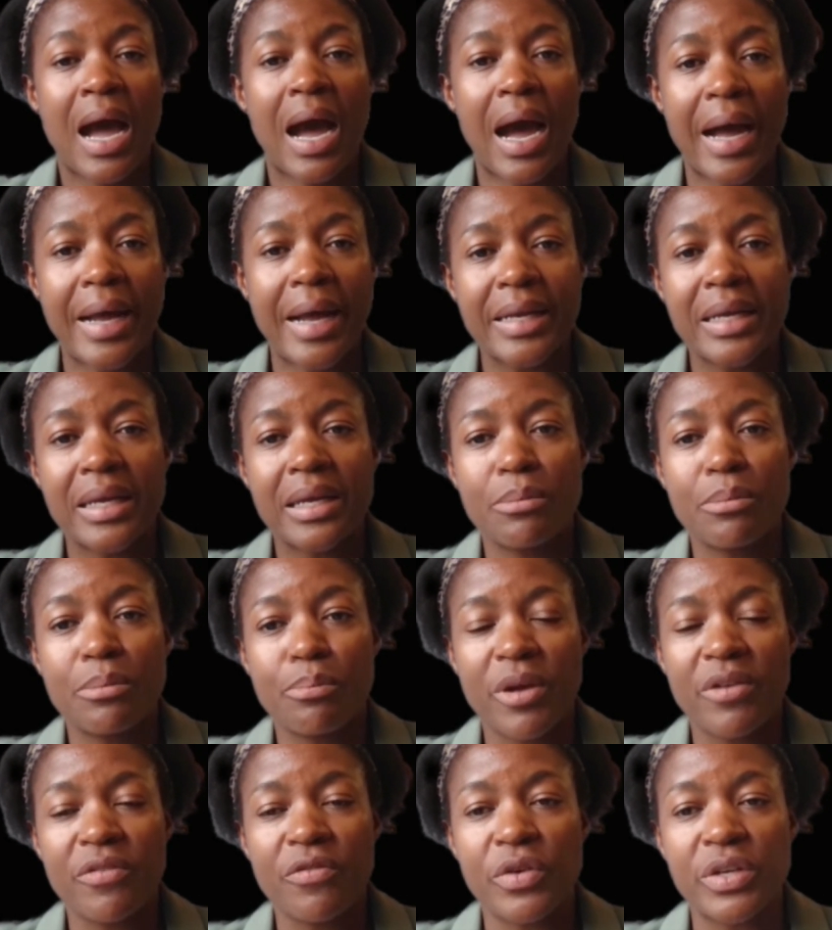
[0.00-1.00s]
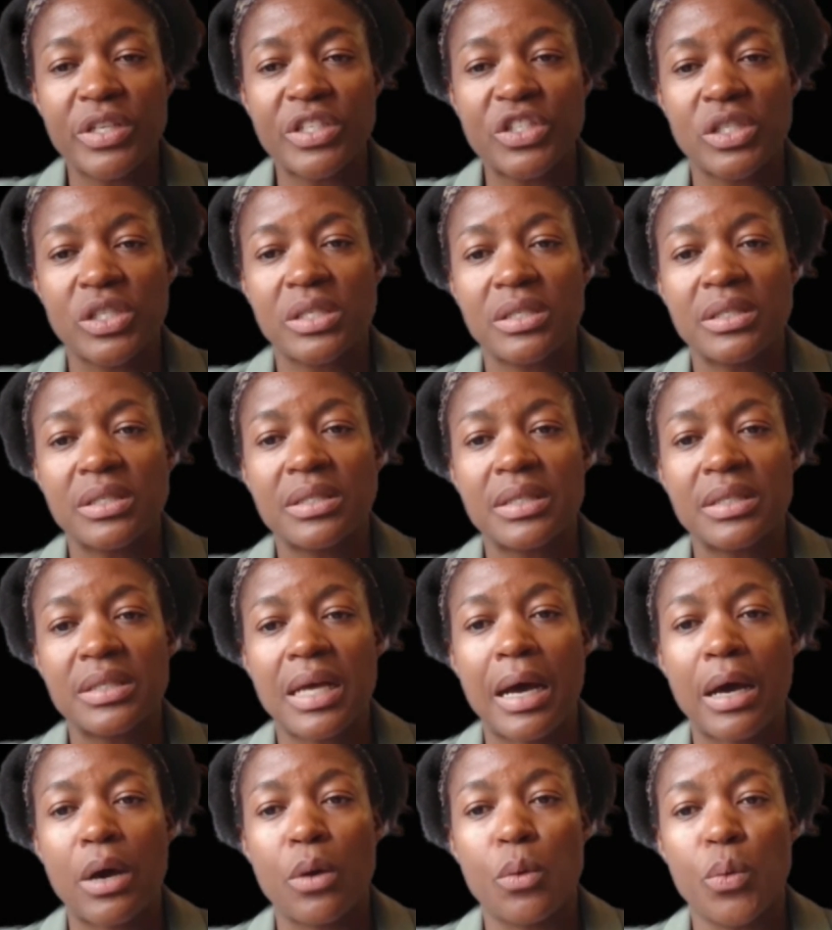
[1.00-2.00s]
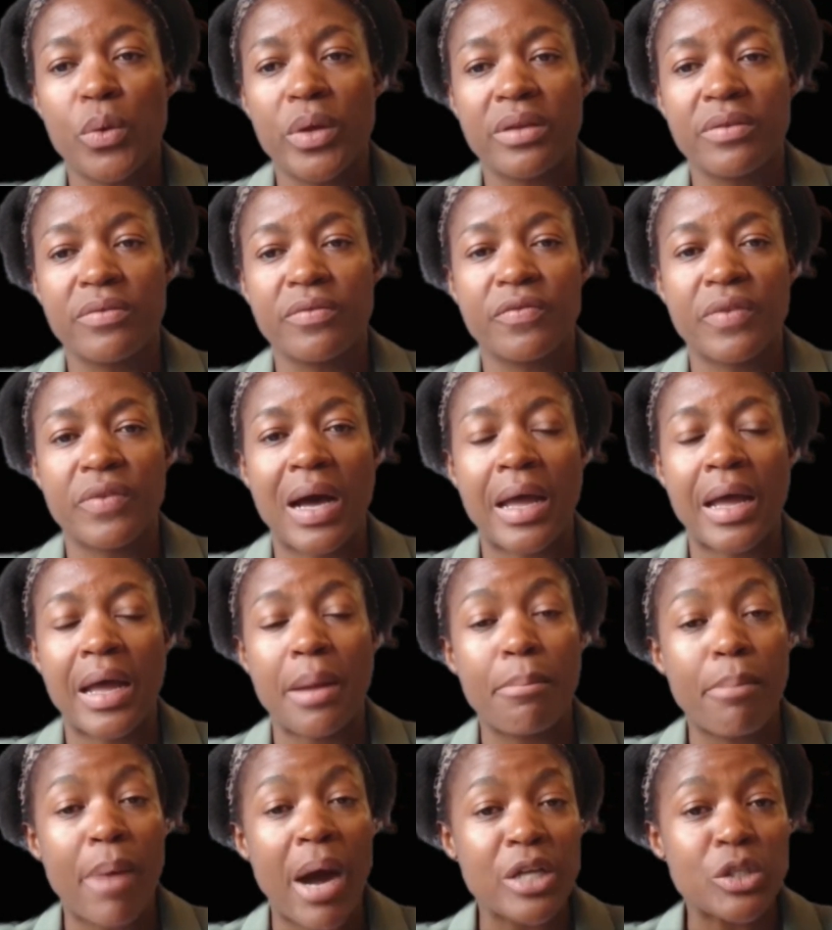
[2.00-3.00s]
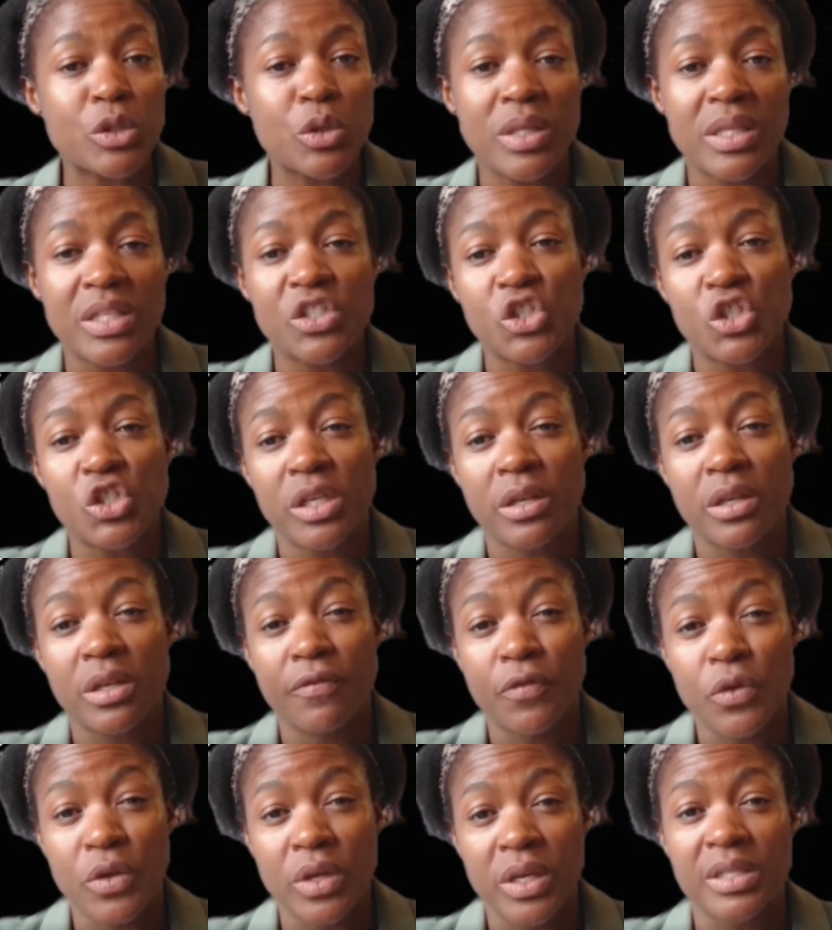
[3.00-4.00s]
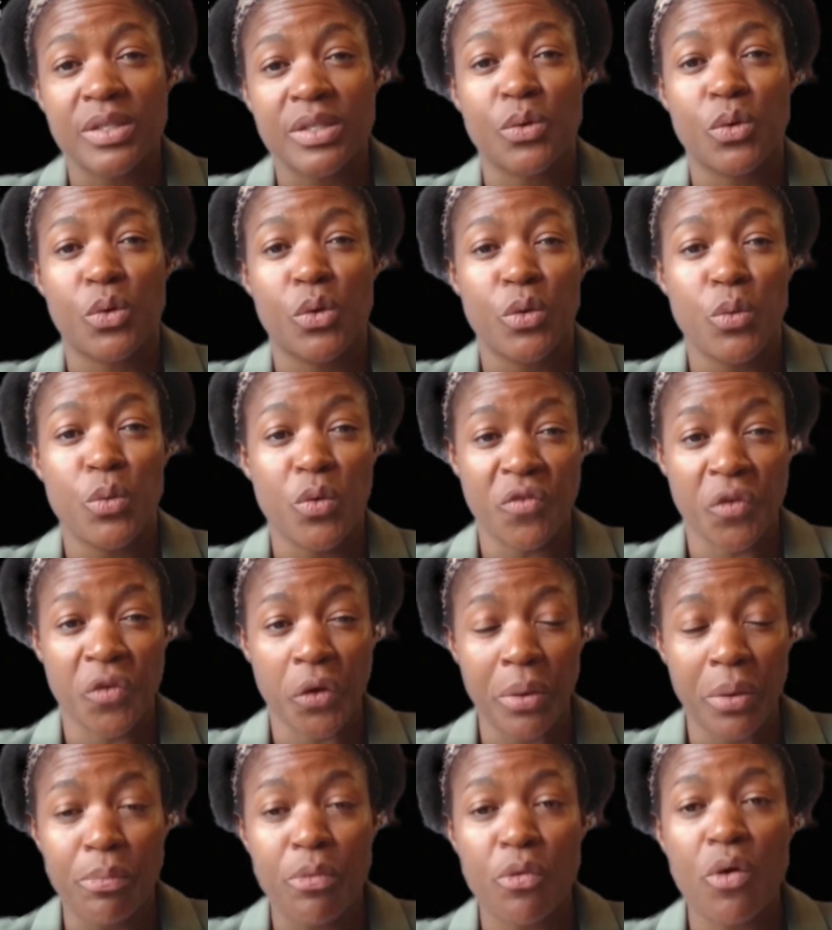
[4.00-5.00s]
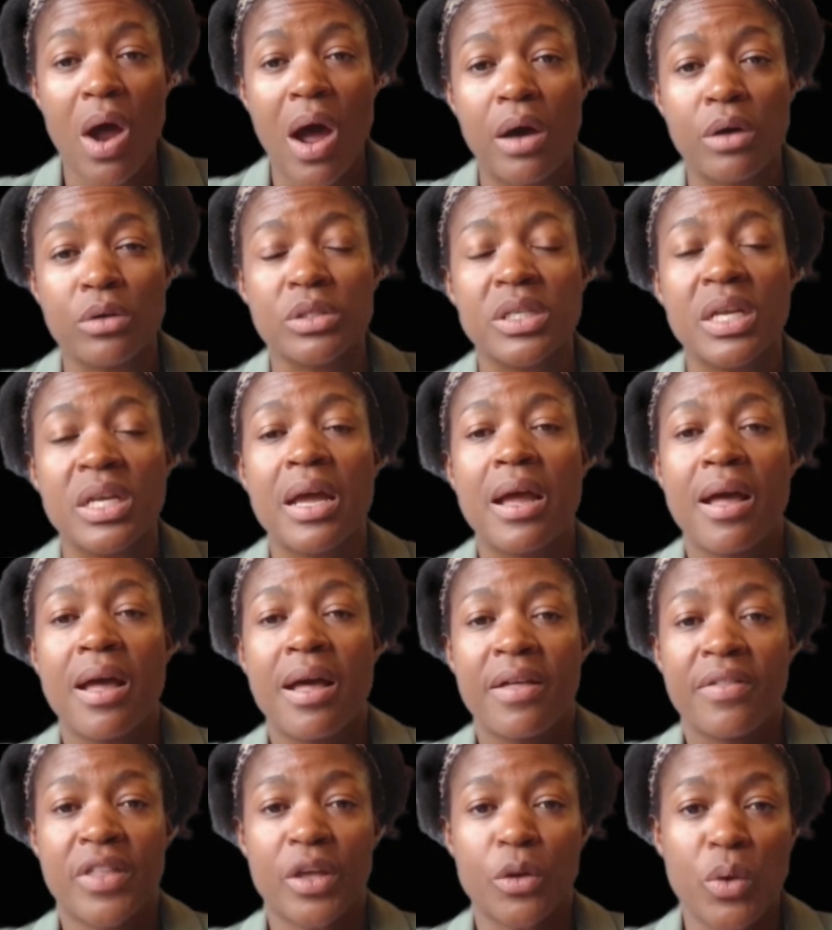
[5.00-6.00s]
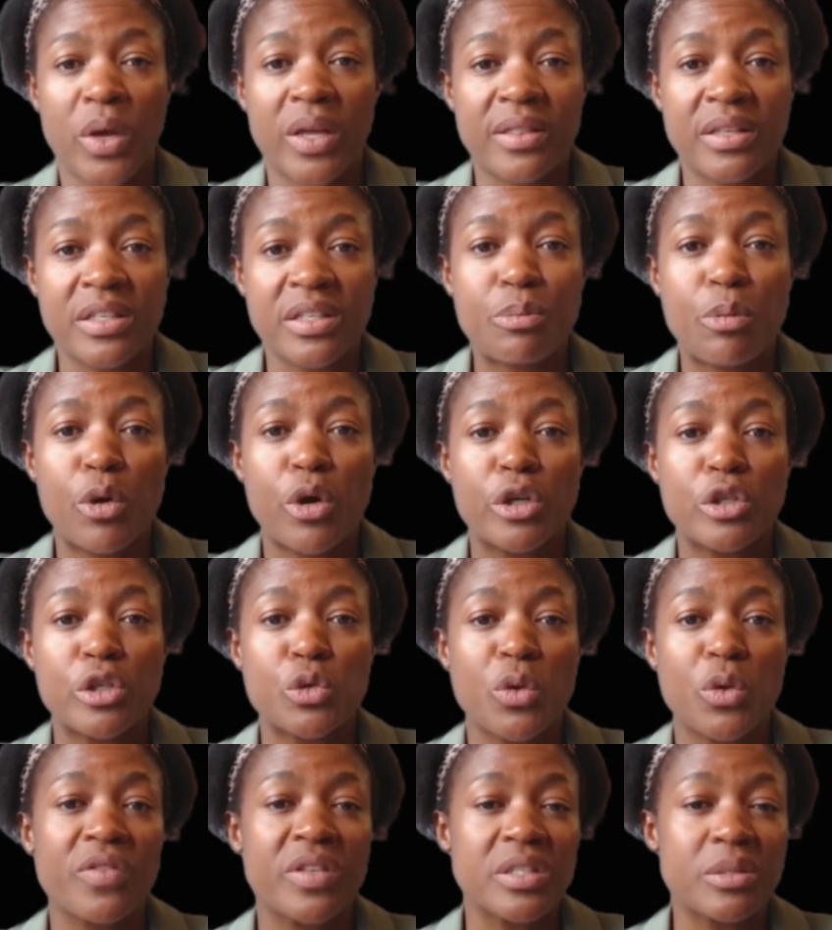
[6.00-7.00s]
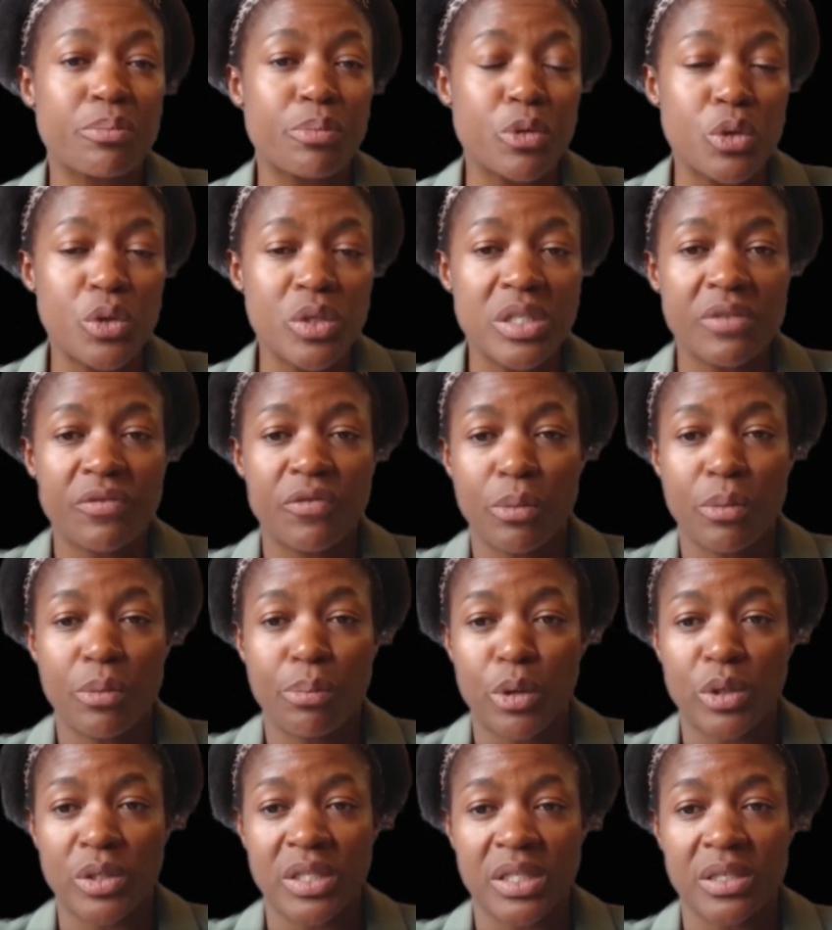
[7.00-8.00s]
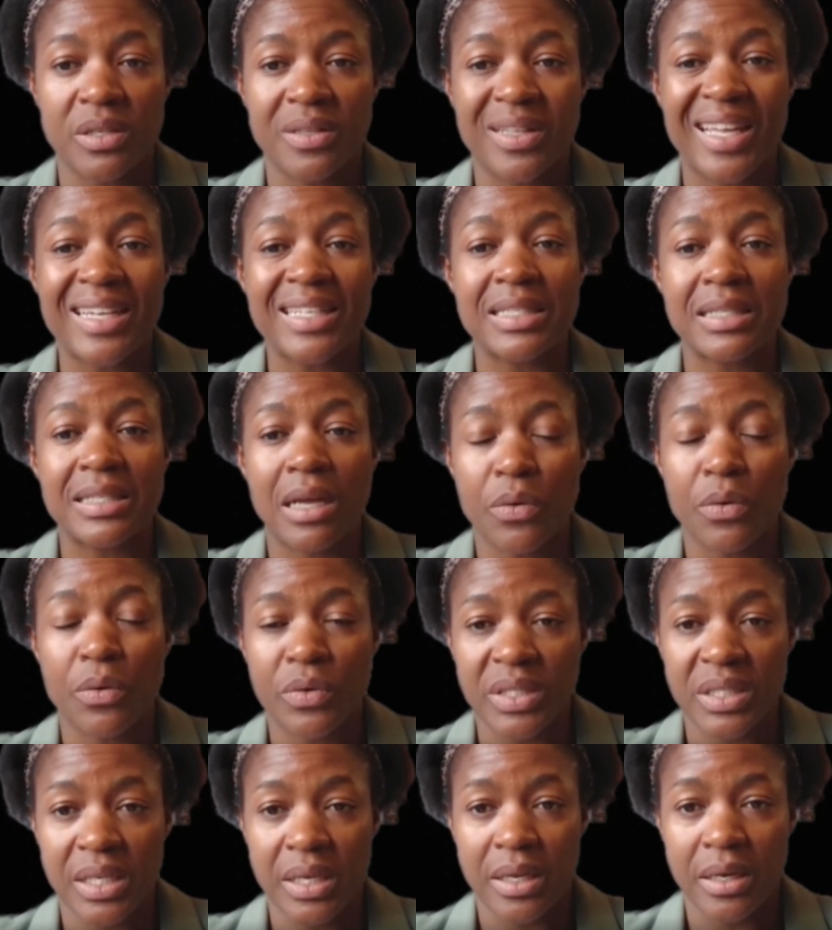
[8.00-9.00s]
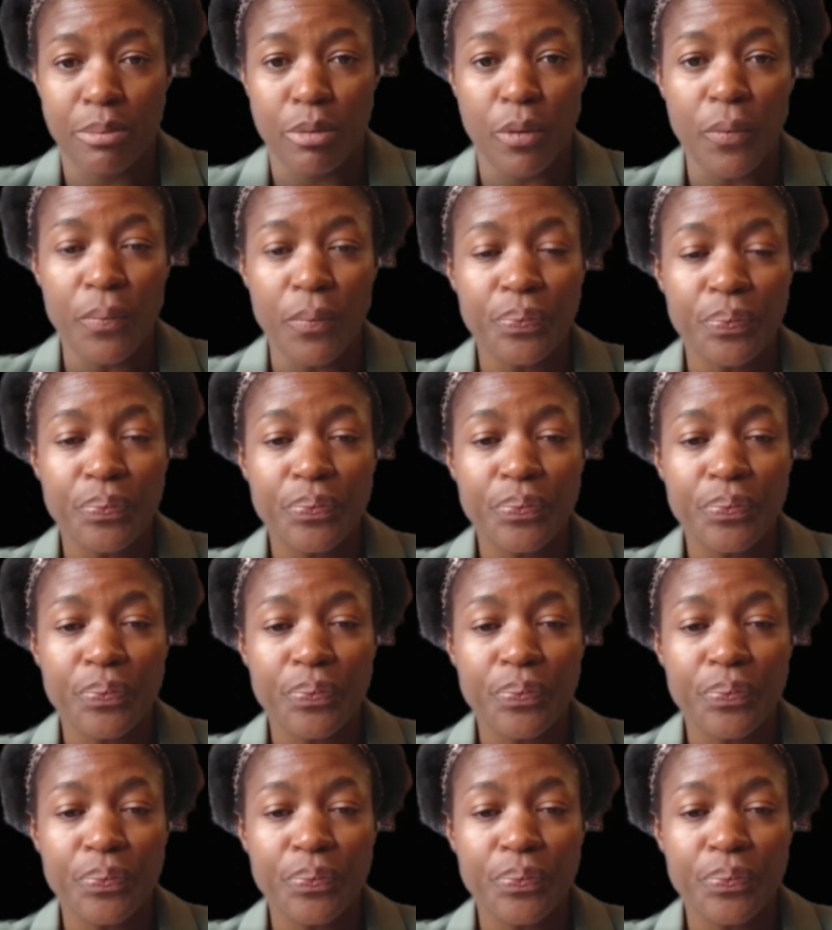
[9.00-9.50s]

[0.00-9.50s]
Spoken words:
Heineken Beverages, we've embarked on this journey a few years ago, and we're very proud that we're at this point. You have this beautiful bottle that is now returnable.